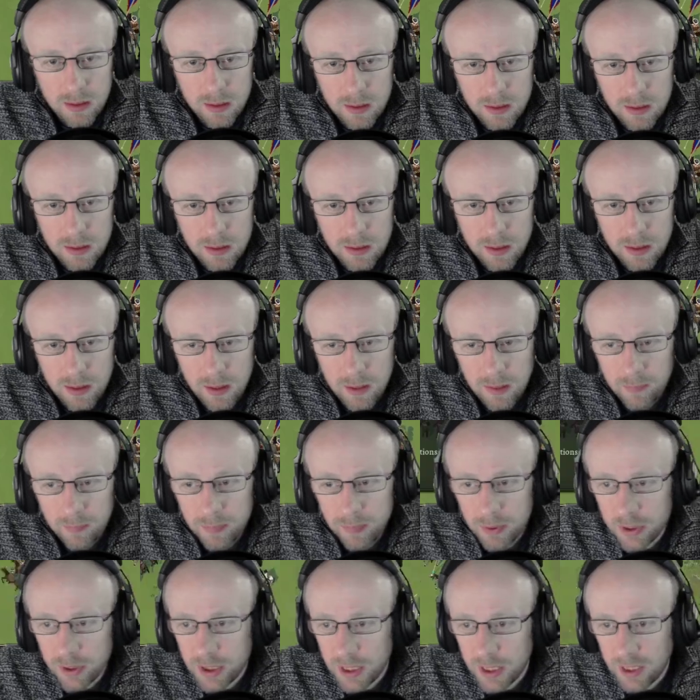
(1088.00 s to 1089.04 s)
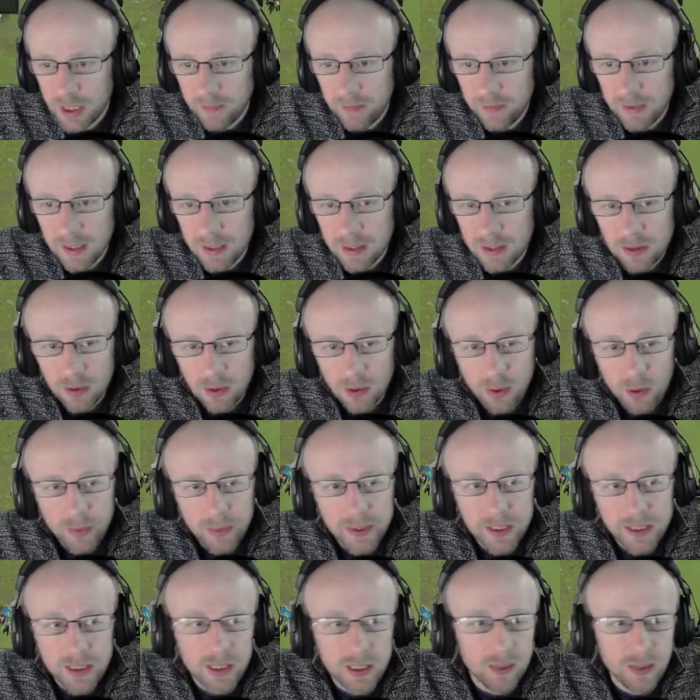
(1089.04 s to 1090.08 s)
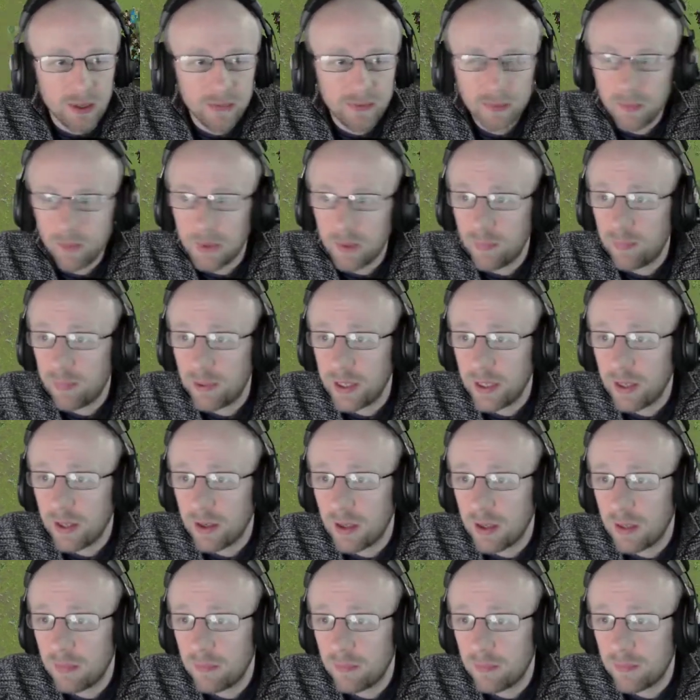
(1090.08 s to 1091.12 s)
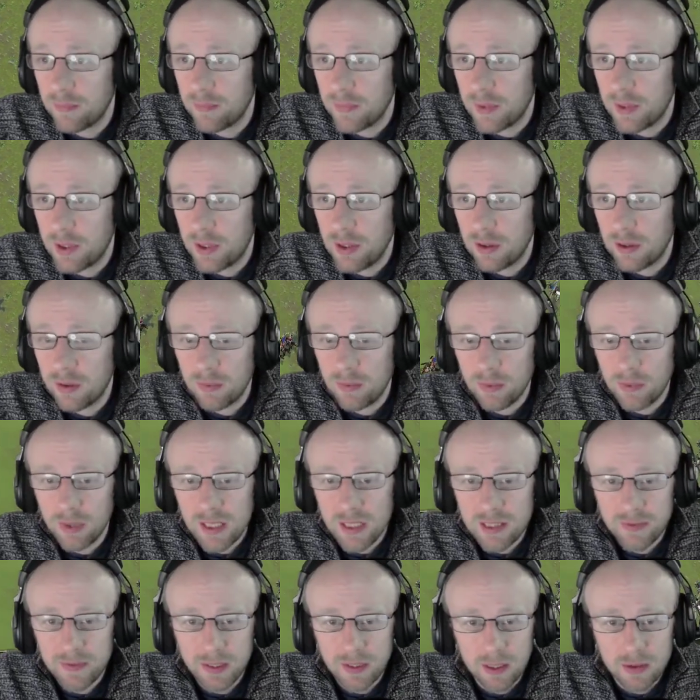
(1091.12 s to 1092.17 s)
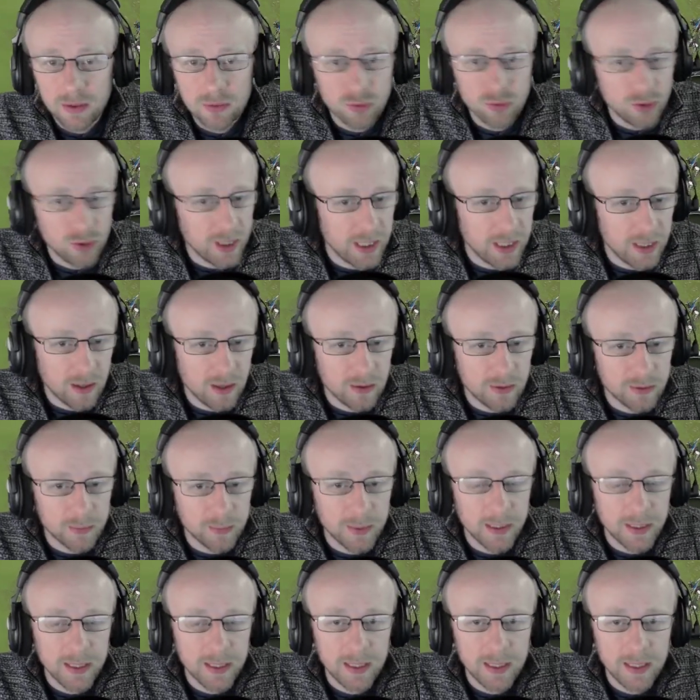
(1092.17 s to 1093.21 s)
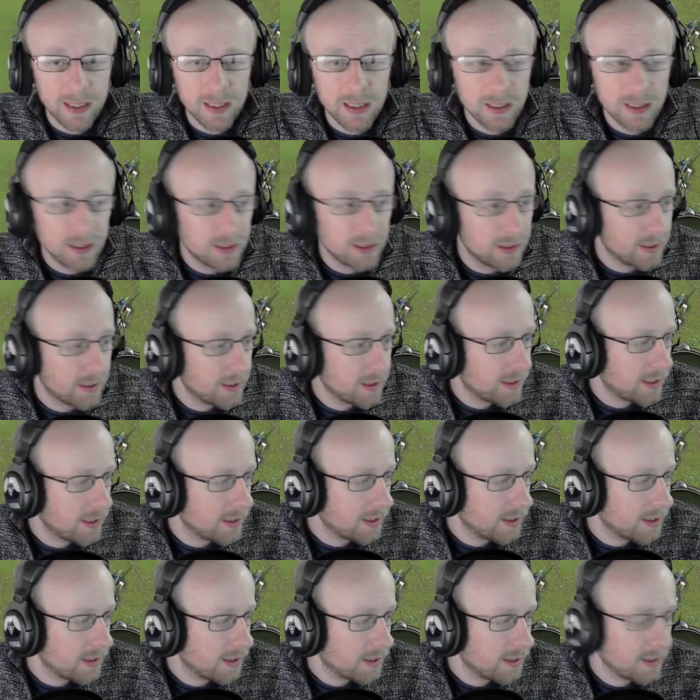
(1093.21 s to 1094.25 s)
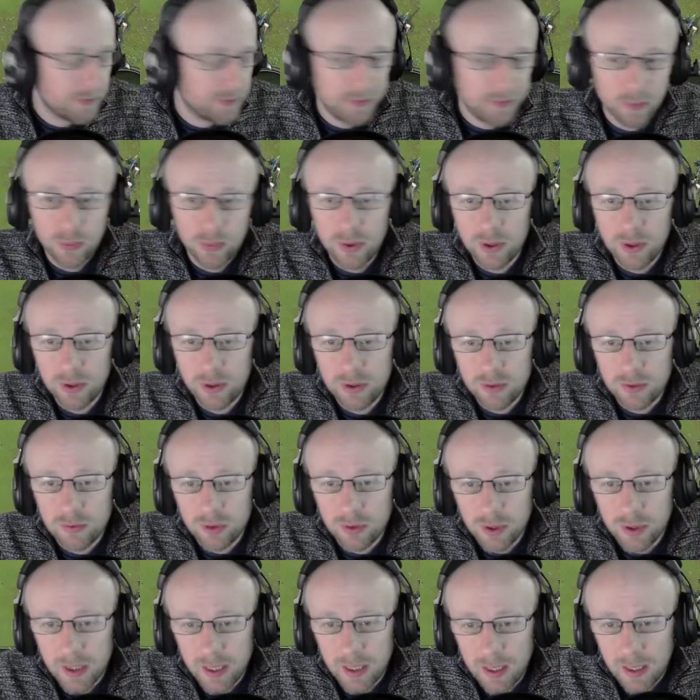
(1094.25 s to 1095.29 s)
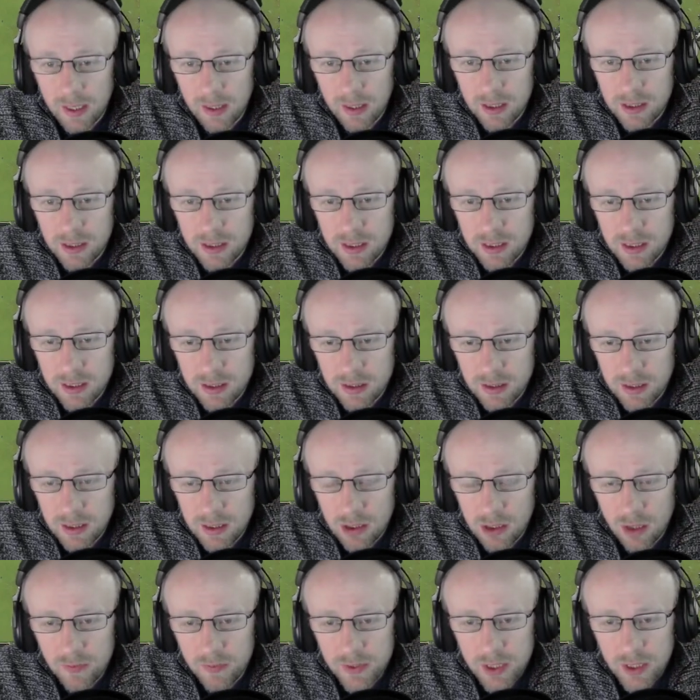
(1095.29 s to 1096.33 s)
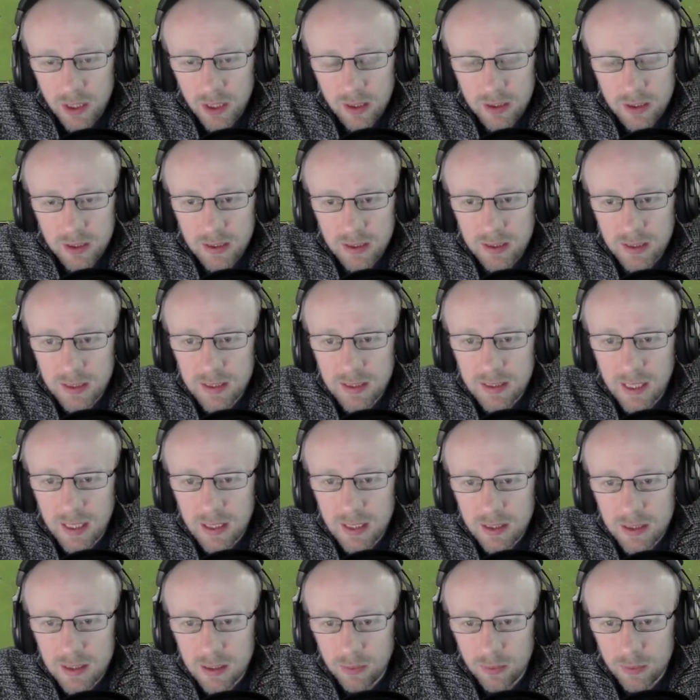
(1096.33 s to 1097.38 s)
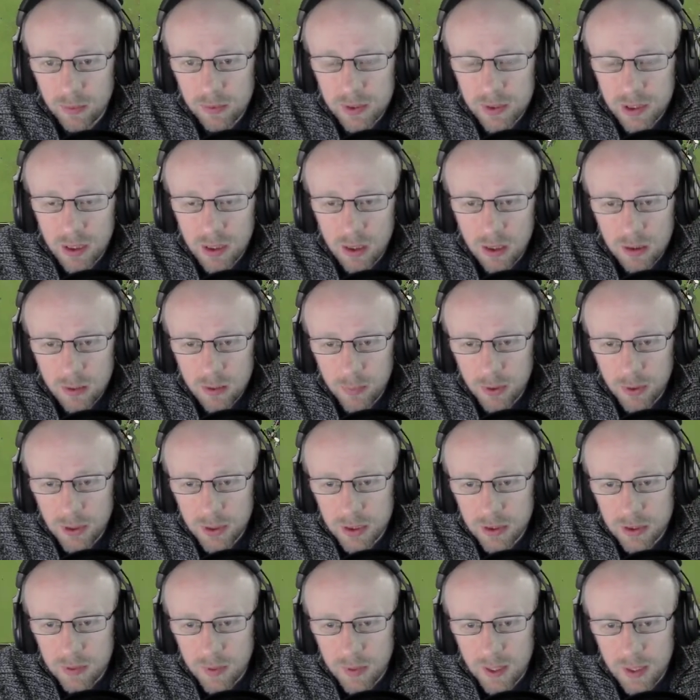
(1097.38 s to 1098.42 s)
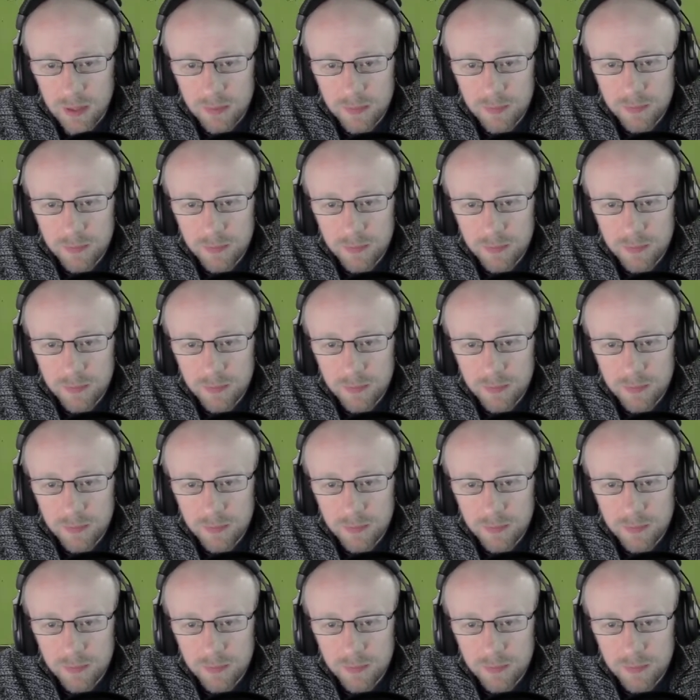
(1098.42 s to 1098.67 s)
Just keep pushing. I think that's all we need to do. I think we're pretty on a good... Unless something goes really horribly here. I think we're on a good run here, because these overcharges in the centre will start to push as well.